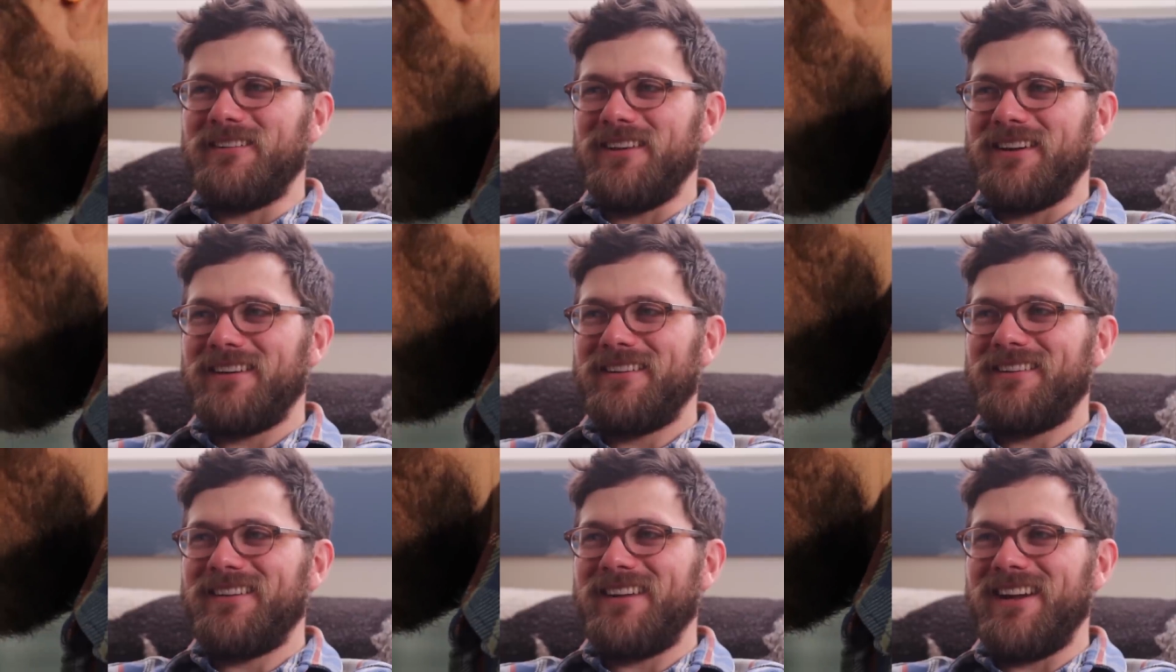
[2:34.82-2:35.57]
they're like
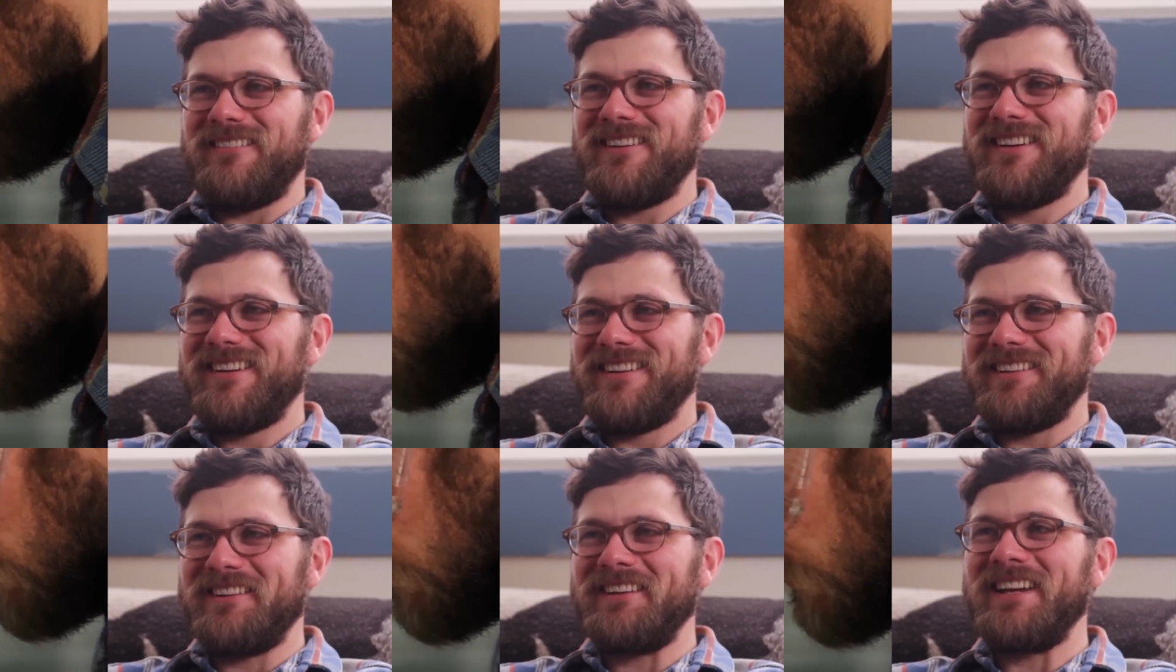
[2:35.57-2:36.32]
evan
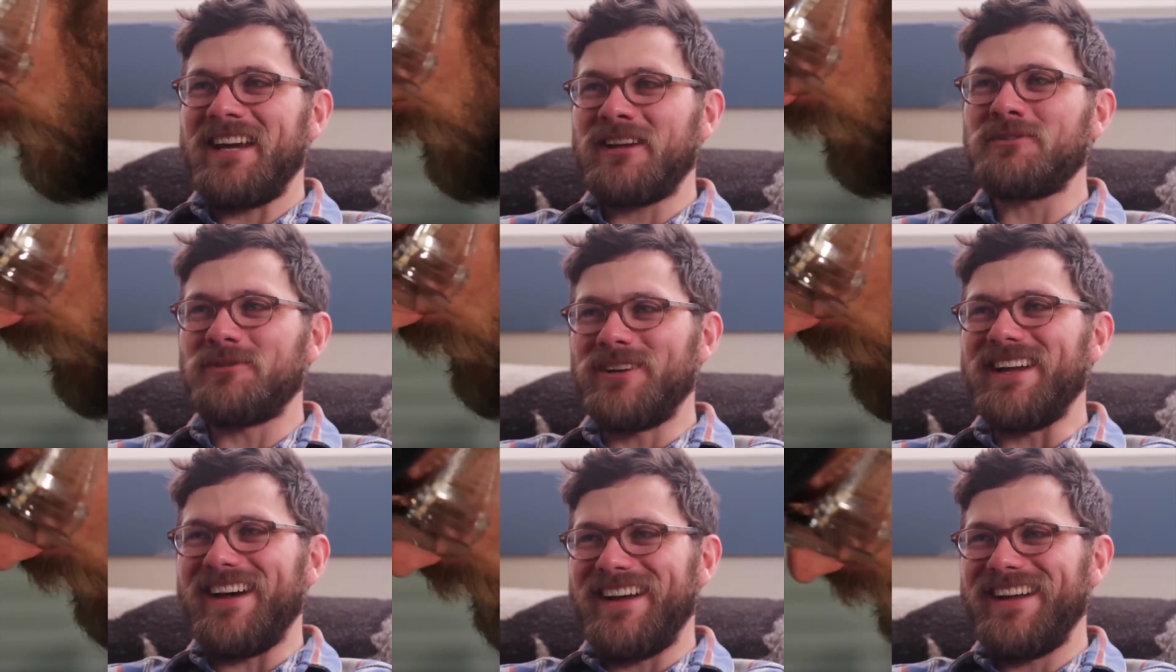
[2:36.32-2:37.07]
oh he has
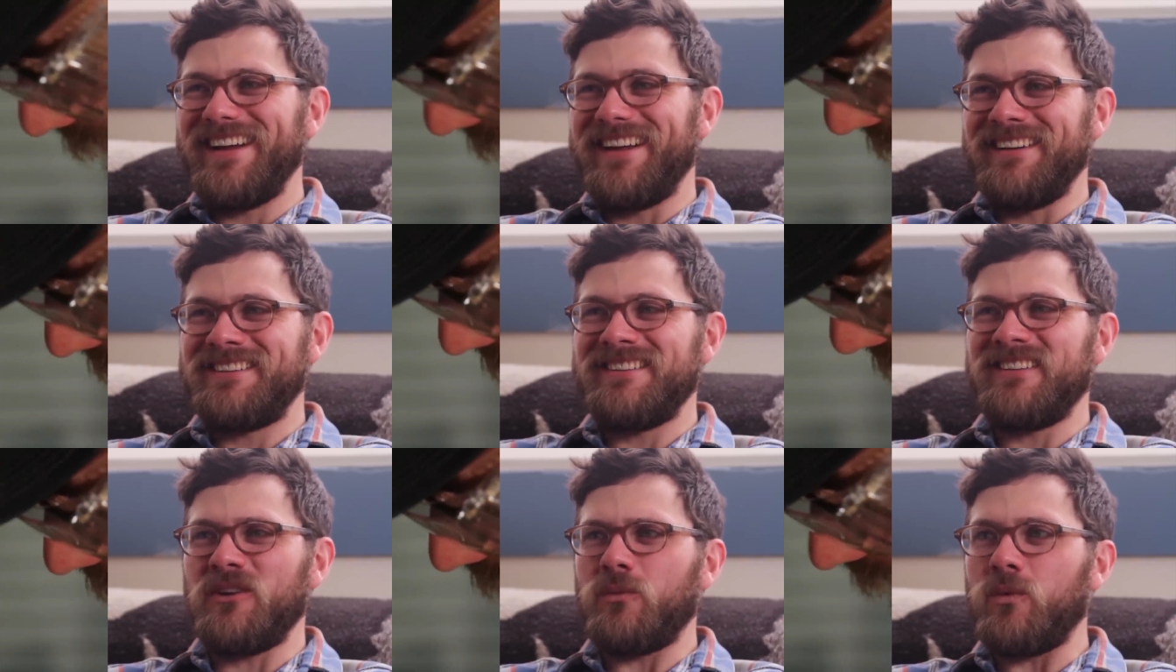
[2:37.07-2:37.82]
one eye and
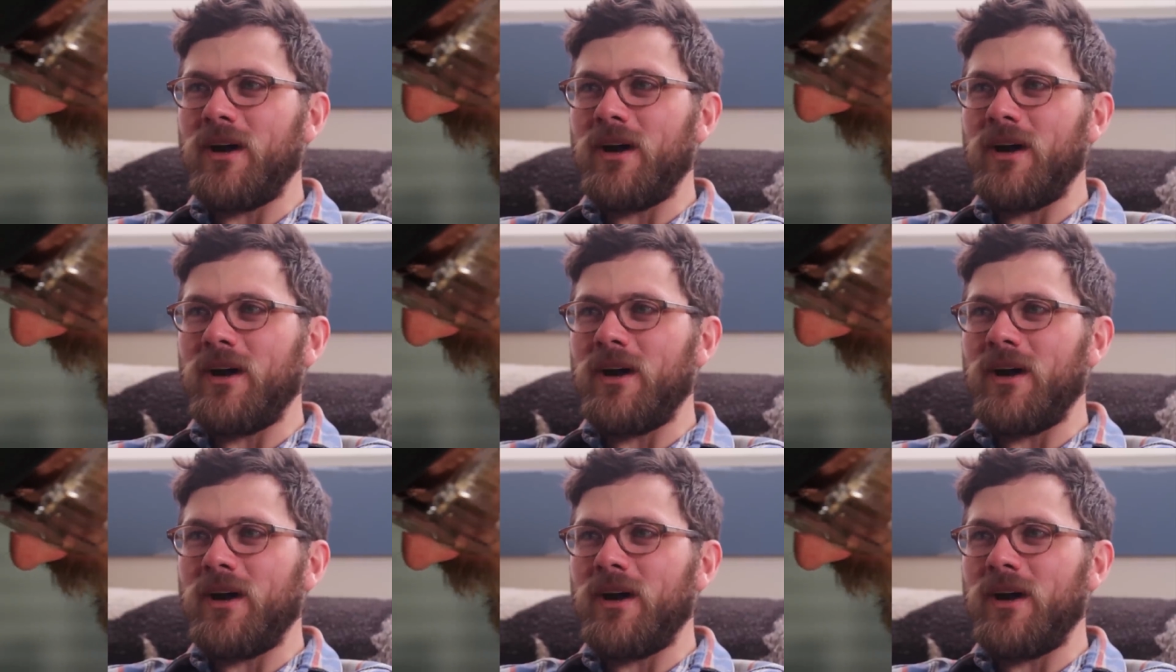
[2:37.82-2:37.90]
she's like